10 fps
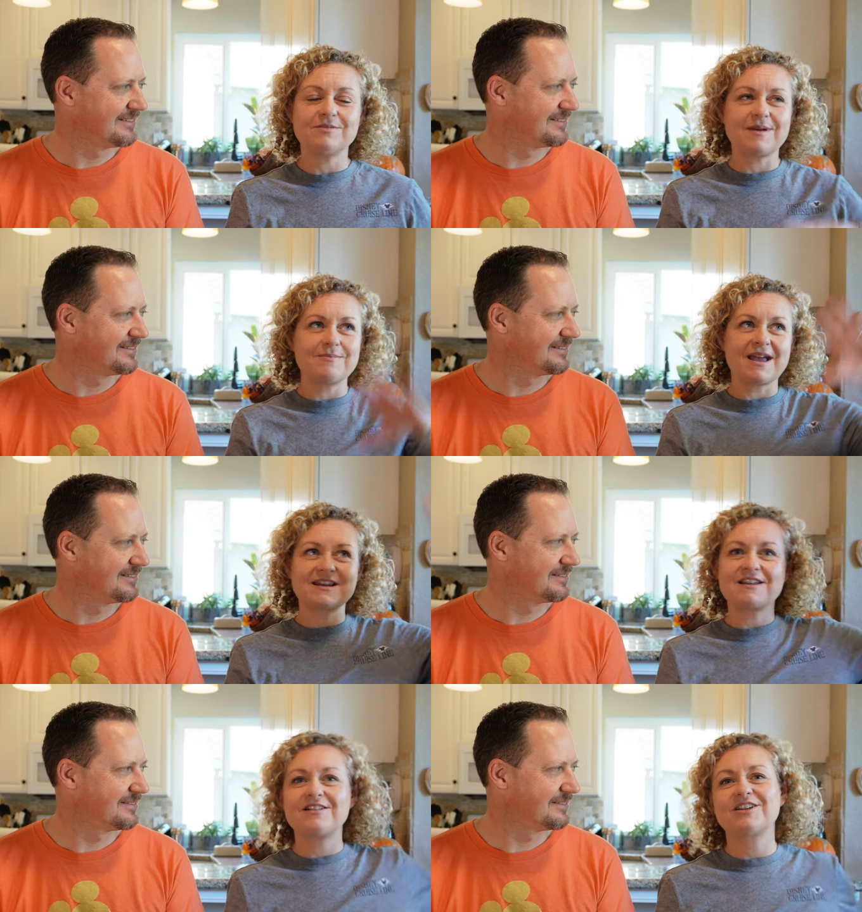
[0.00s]
Speaker 1: my
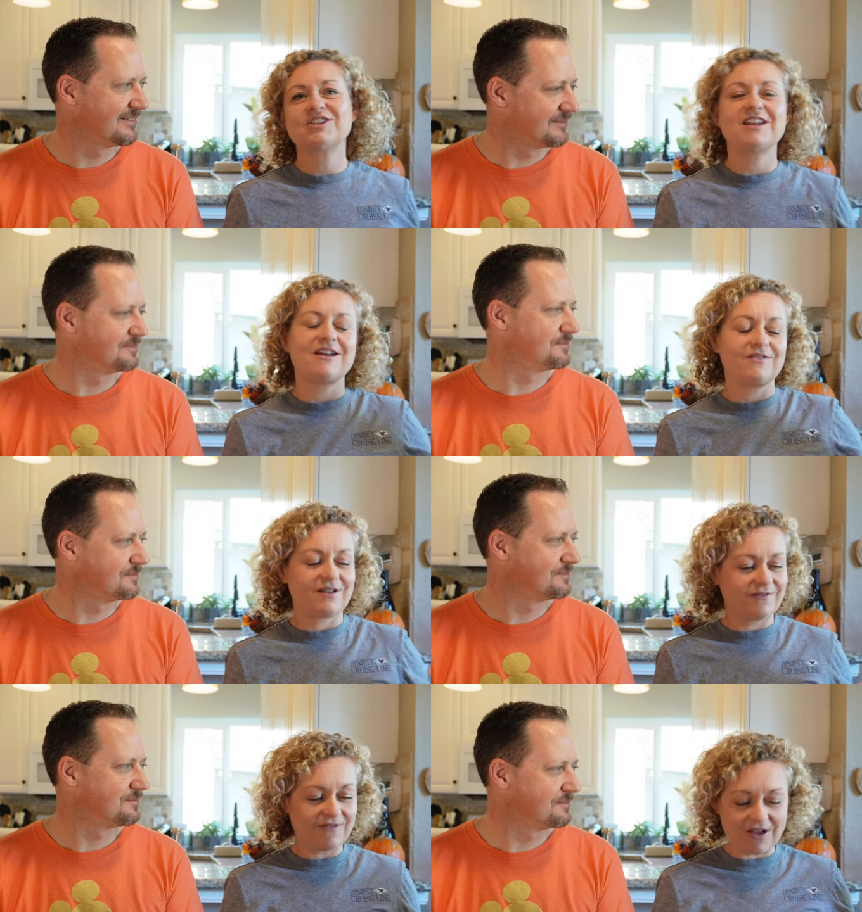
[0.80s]
magnet collection. I have
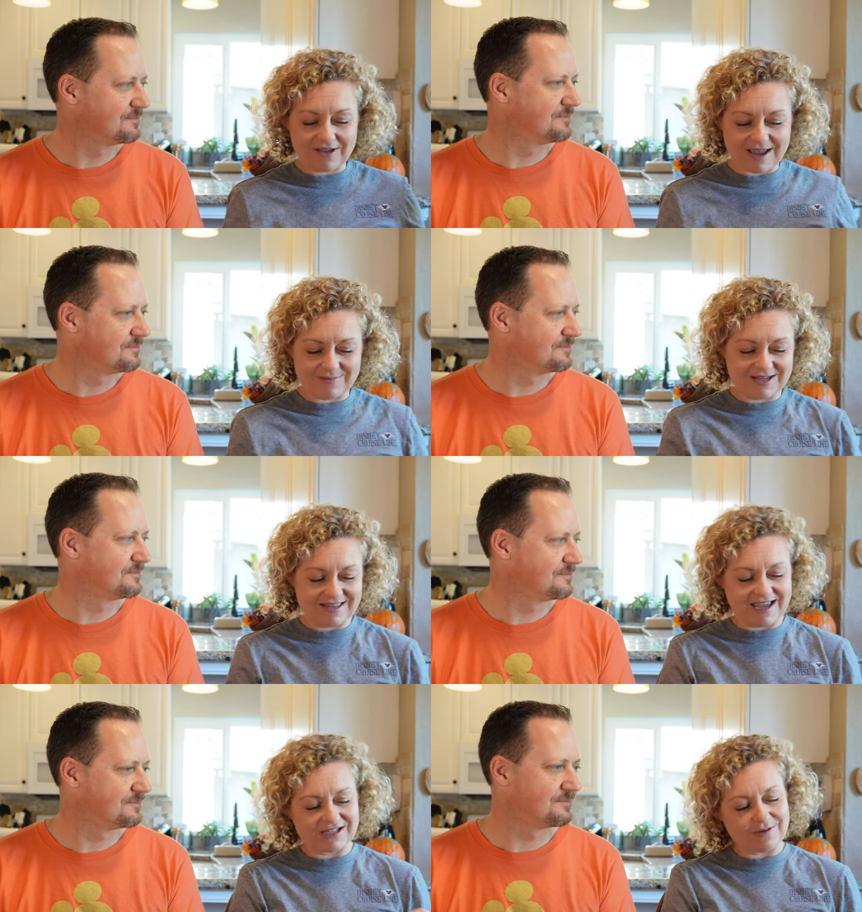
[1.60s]
a file cabinet
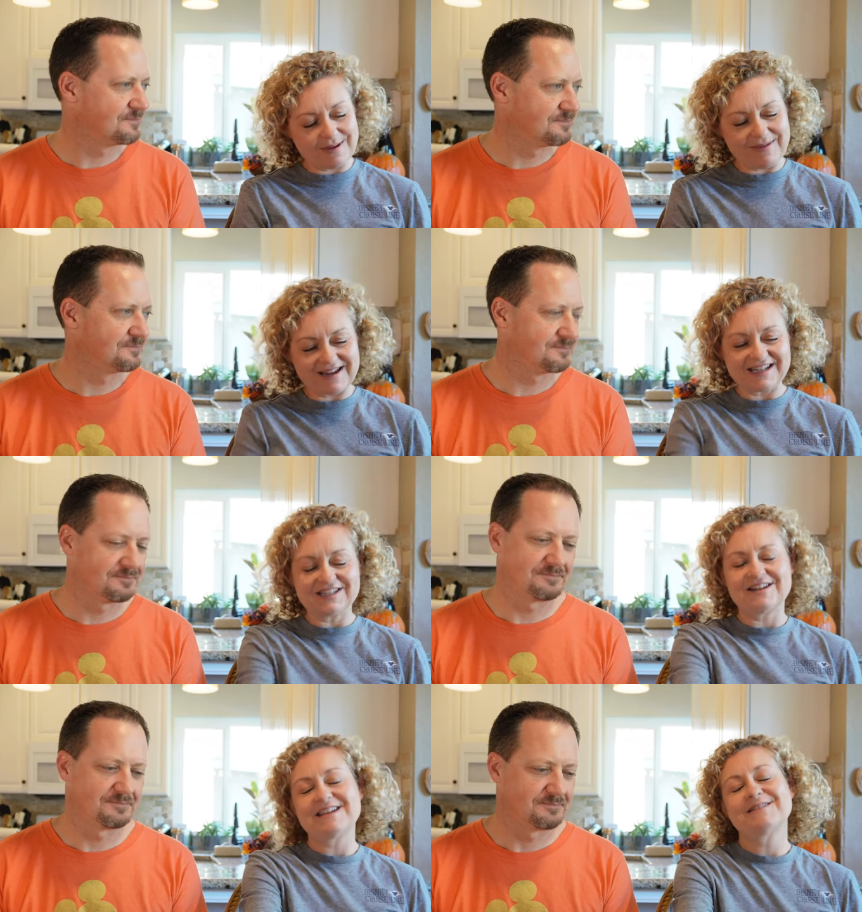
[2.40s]
that has all my
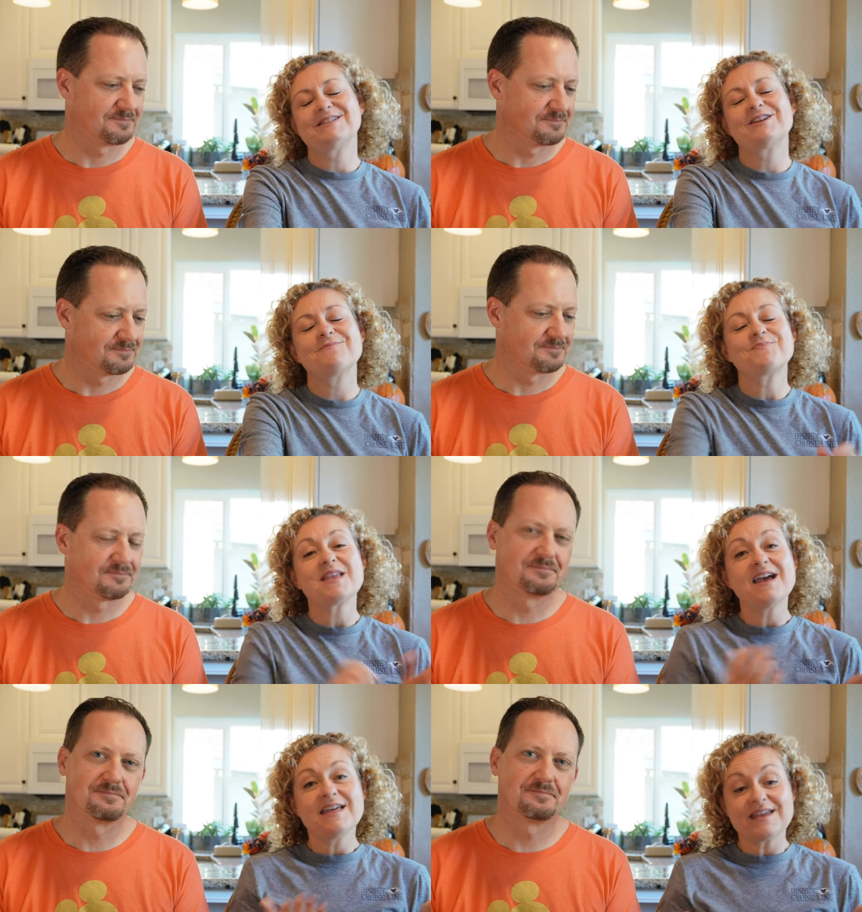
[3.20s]
magnets on it. So
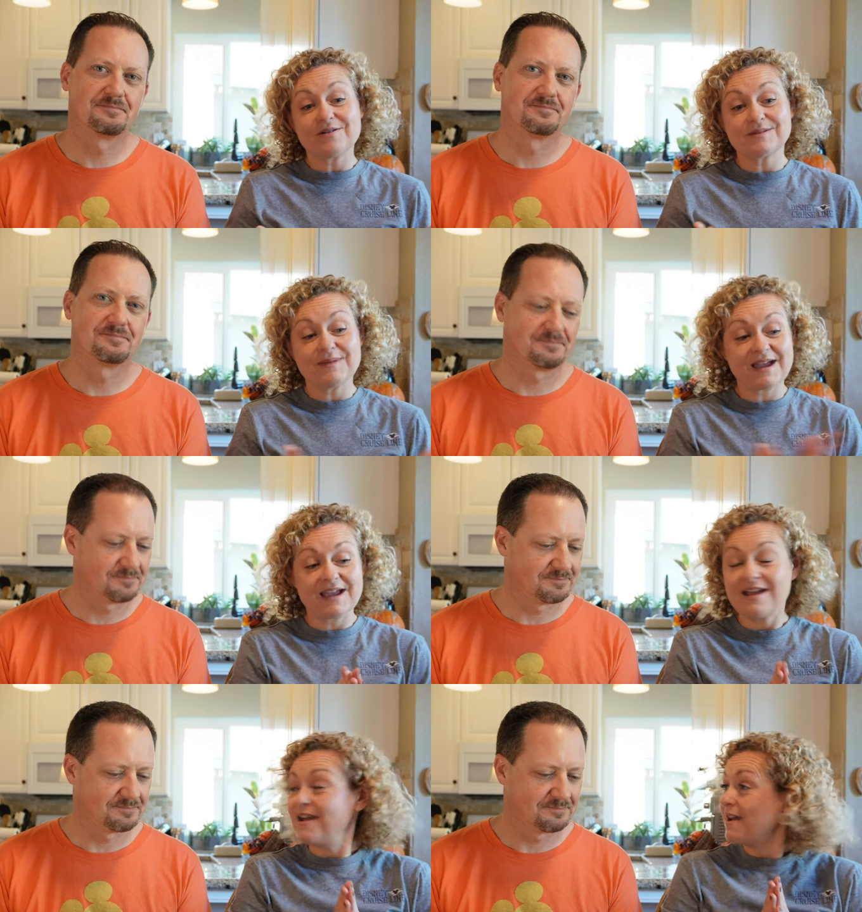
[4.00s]
that was
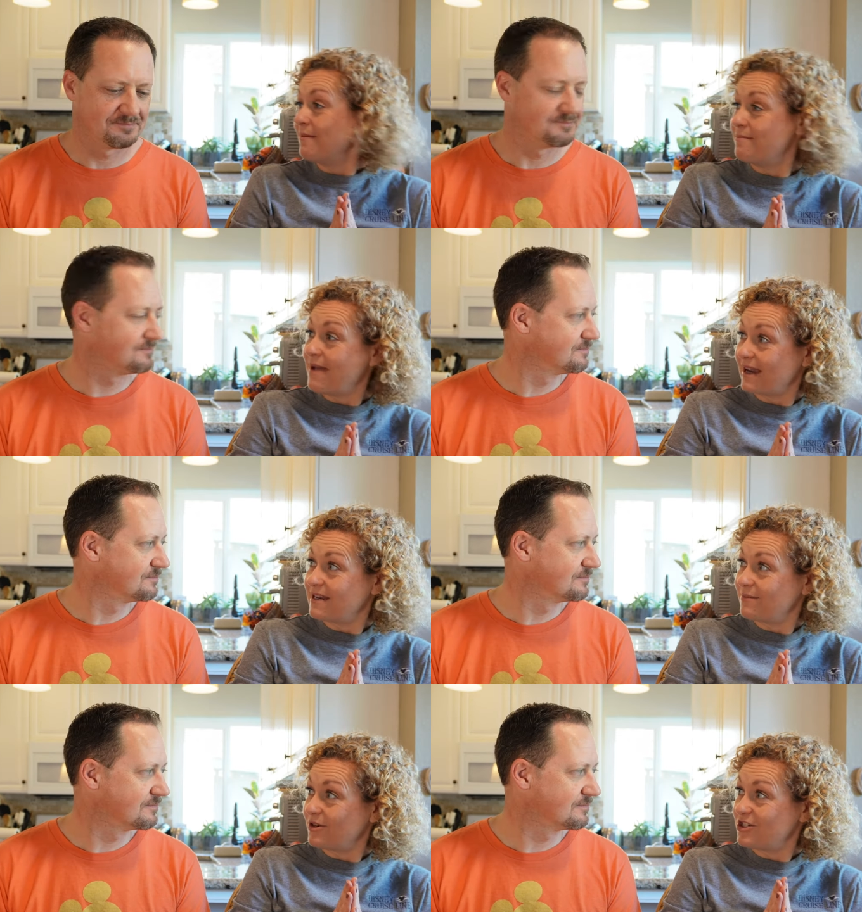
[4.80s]
my
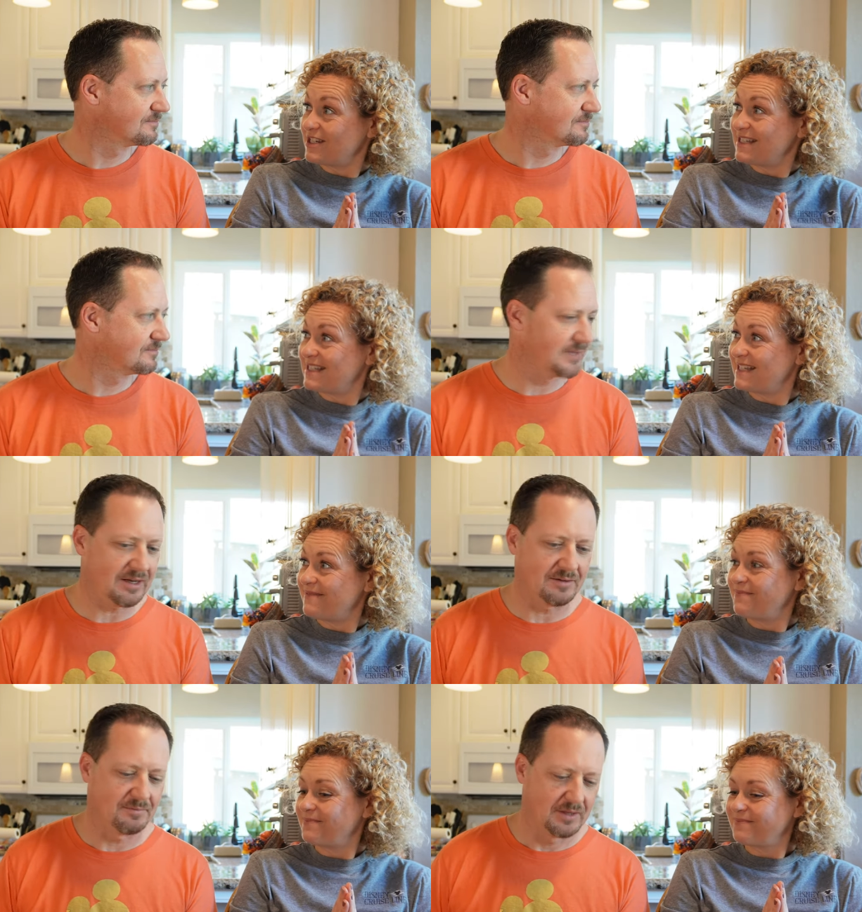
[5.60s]
magnet purchase.
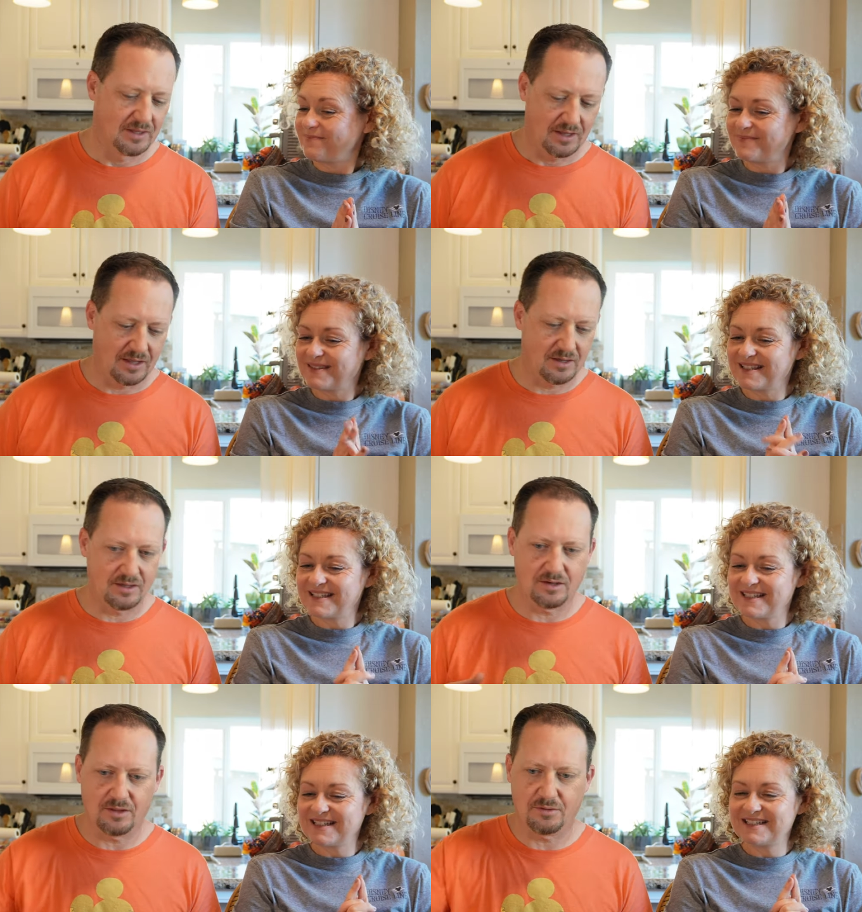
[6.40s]
Speaker 2: Yeah,
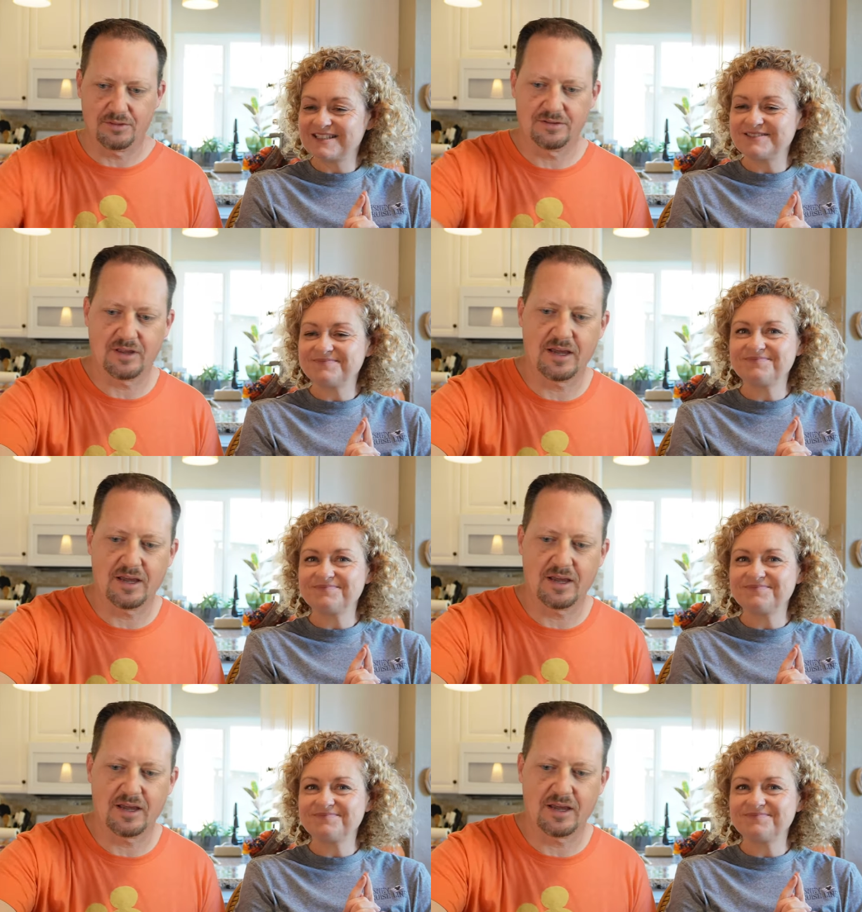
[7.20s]
and other things I